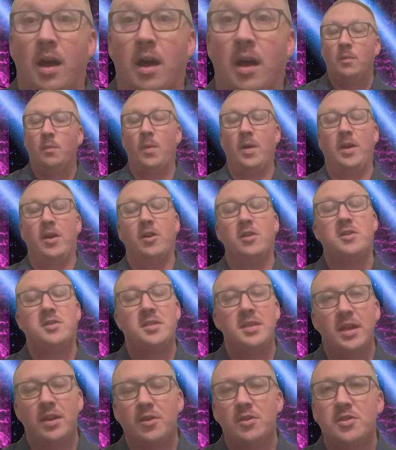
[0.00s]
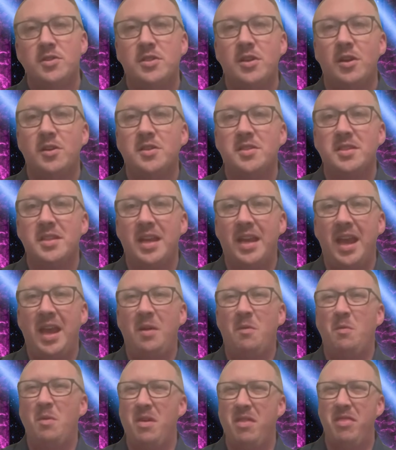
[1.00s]
When our singers start
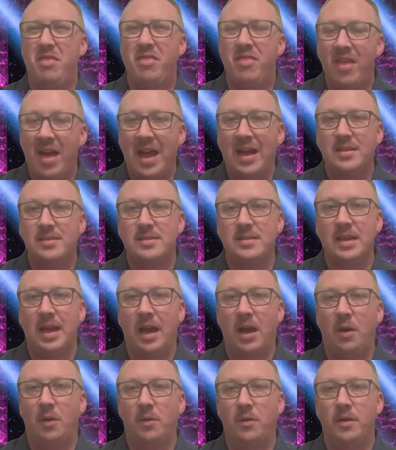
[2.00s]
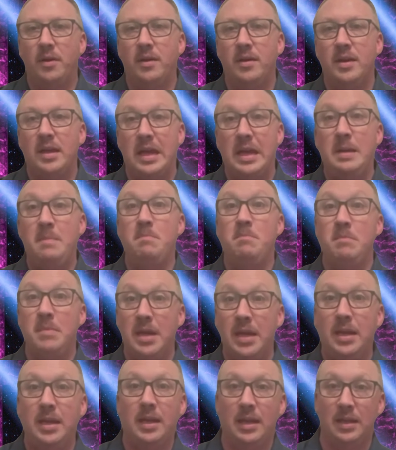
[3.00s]
singing with that sound,
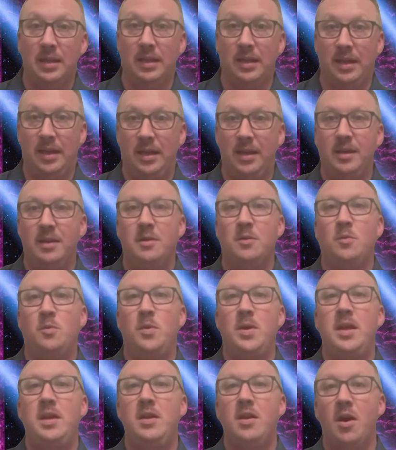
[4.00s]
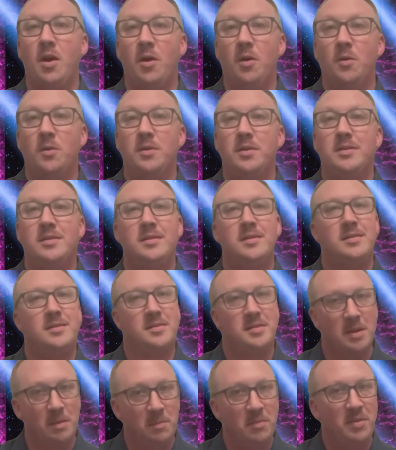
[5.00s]
immediately we know
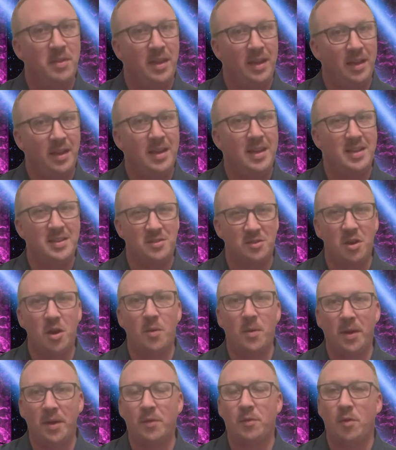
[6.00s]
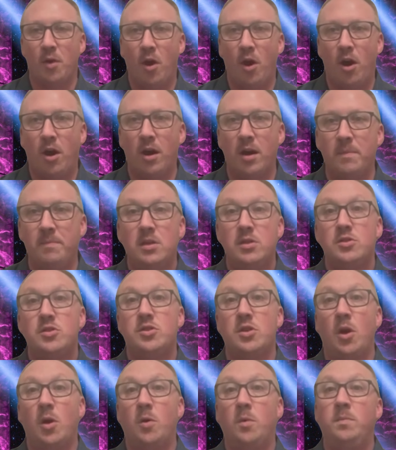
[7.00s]
something is going wrong.
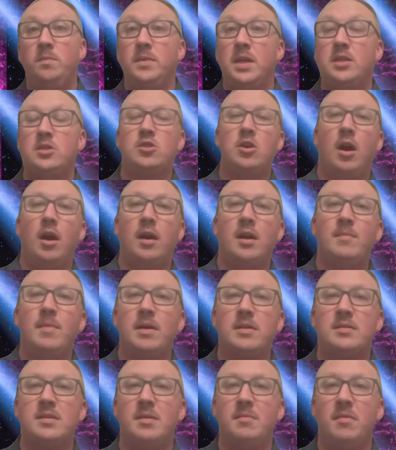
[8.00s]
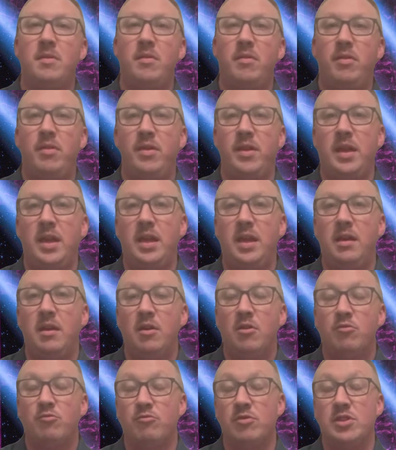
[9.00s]
So let's talk about some of the
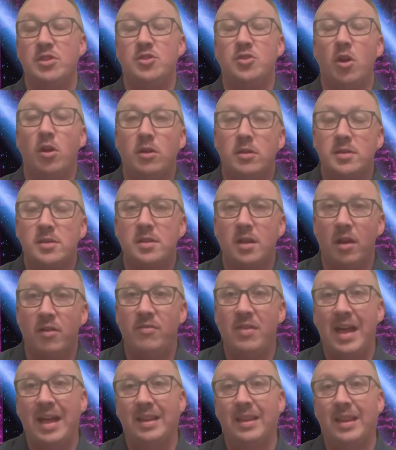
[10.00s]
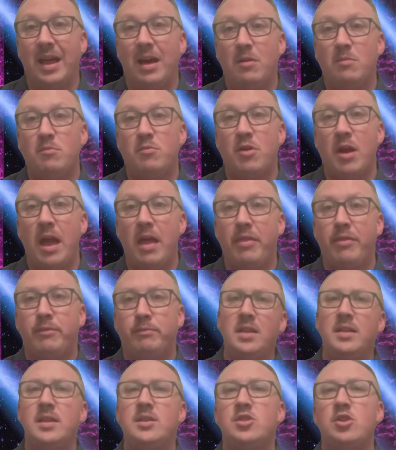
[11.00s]
results of that loud breath.
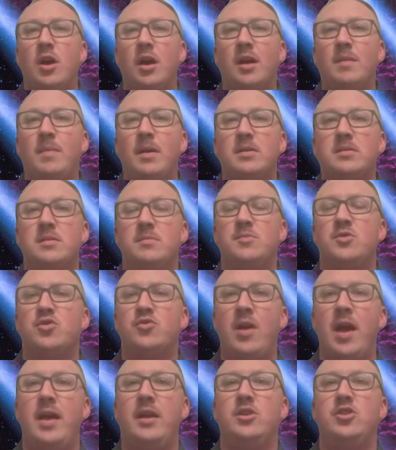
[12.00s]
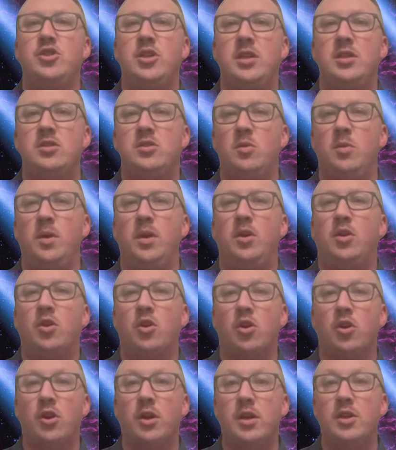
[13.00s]
Let's talk about some strategies to
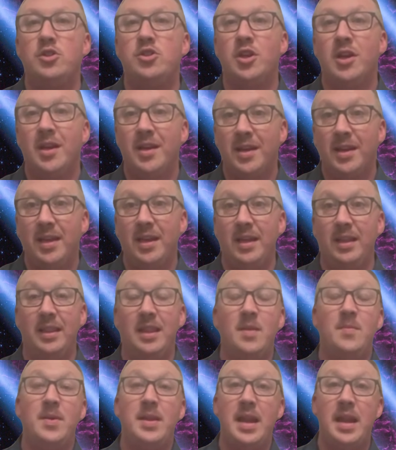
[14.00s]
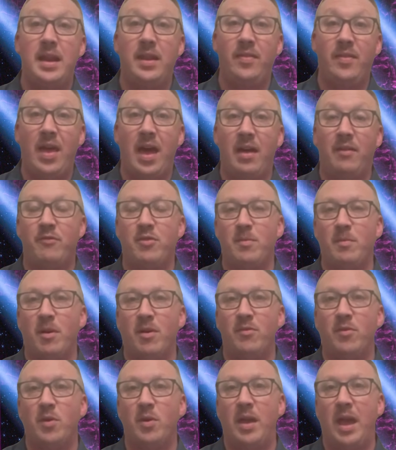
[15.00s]
encourage eliminating that from
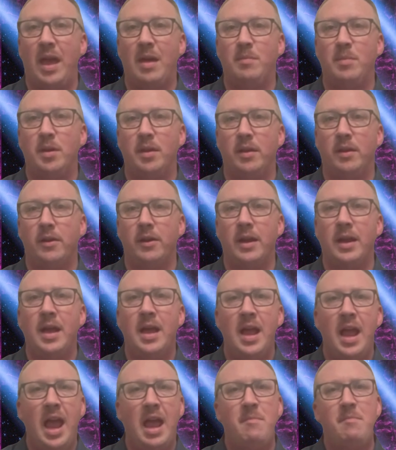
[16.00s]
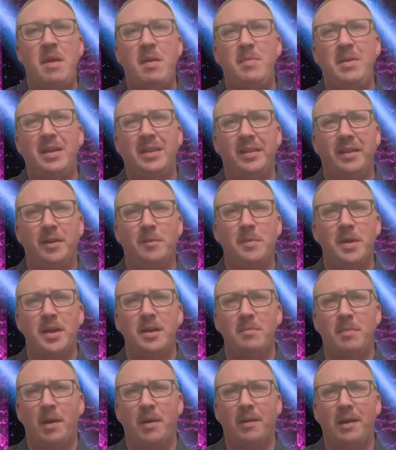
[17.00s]
our vocabulary, and maybe a little bit
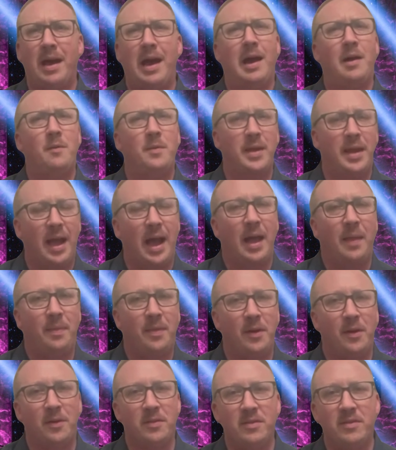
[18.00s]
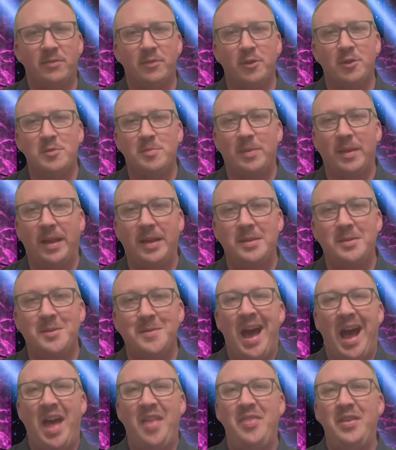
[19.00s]
about how we got there in the first
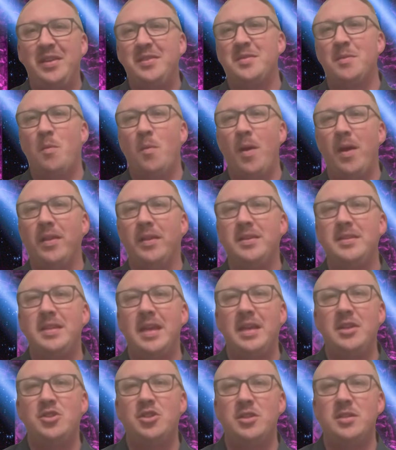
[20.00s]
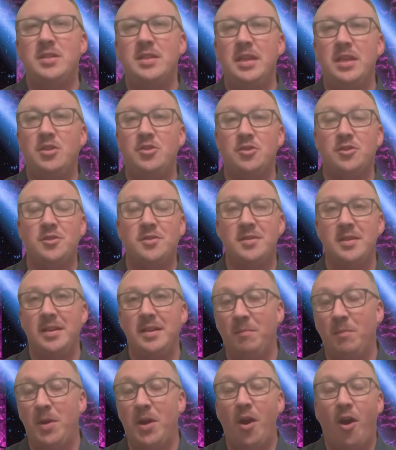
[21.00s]
place. I think some well-intentioned teachers
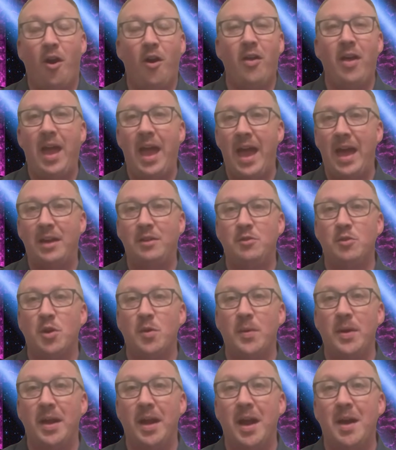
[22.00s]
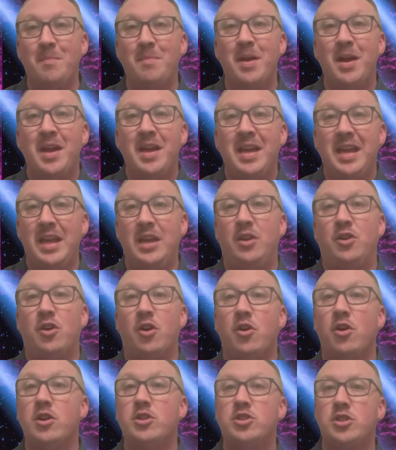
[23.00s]
that we all had growing up
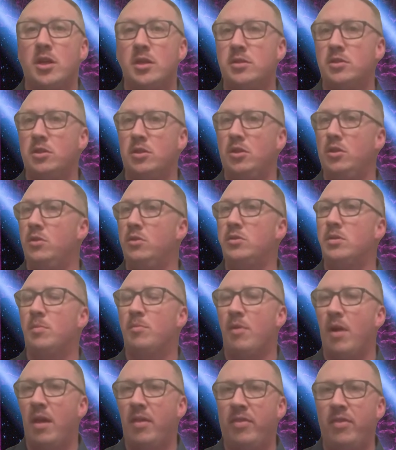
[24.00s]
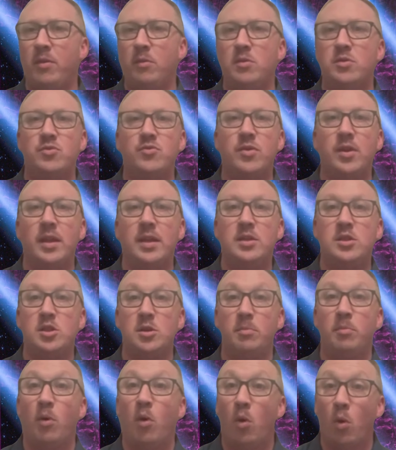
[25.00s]
encouraged us to use a breath that was really
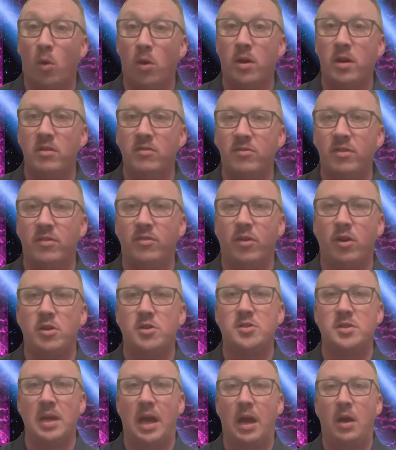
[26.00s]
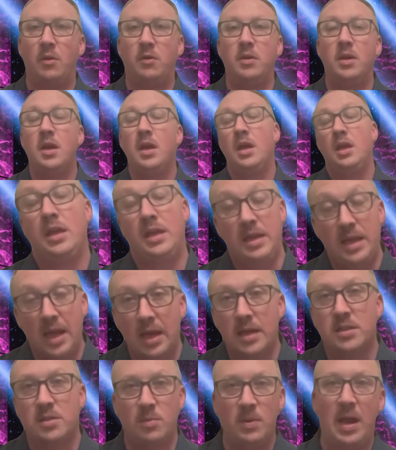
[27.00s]
supportive of our sound.
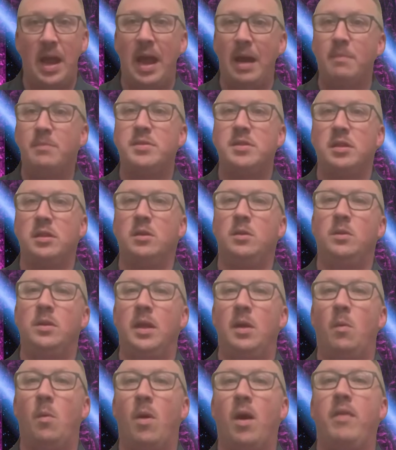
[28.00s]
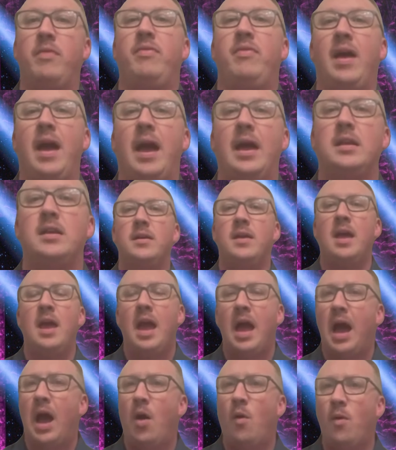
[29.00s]
Yes, we absolutely want that.
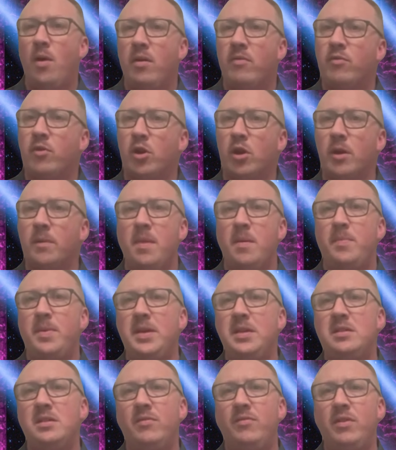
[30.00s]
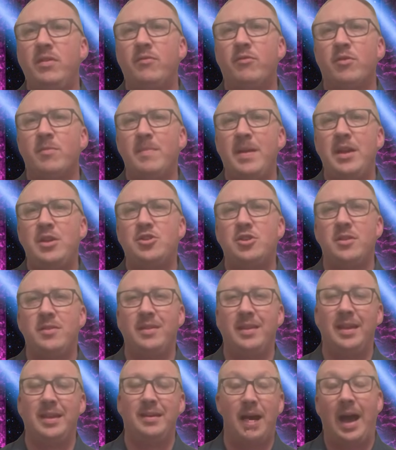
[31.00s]
However, the piece of information
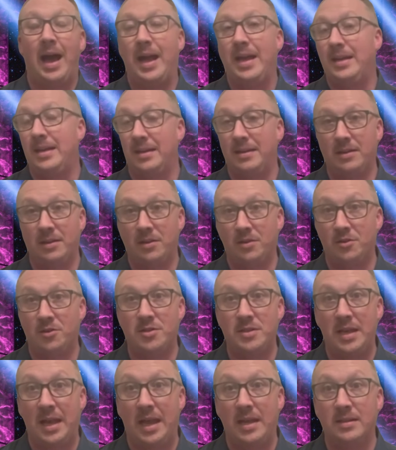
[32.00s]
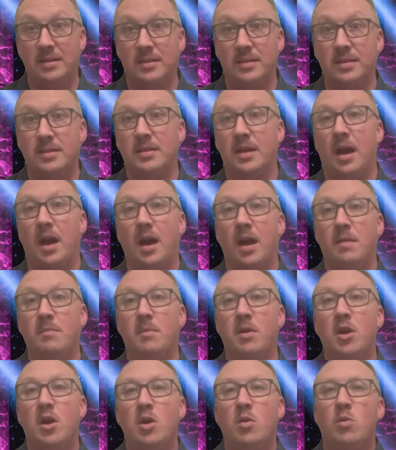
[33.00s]
that I didn't understand at the
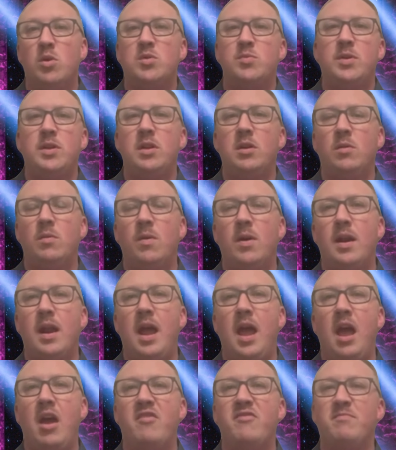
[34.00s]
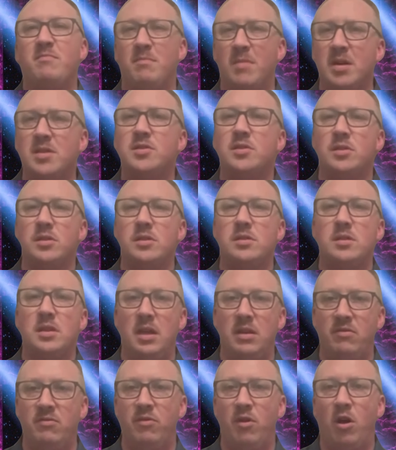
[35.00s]
time was we don't want to have muscles
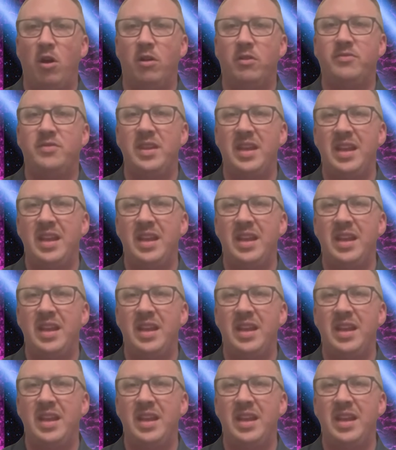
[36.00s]
involved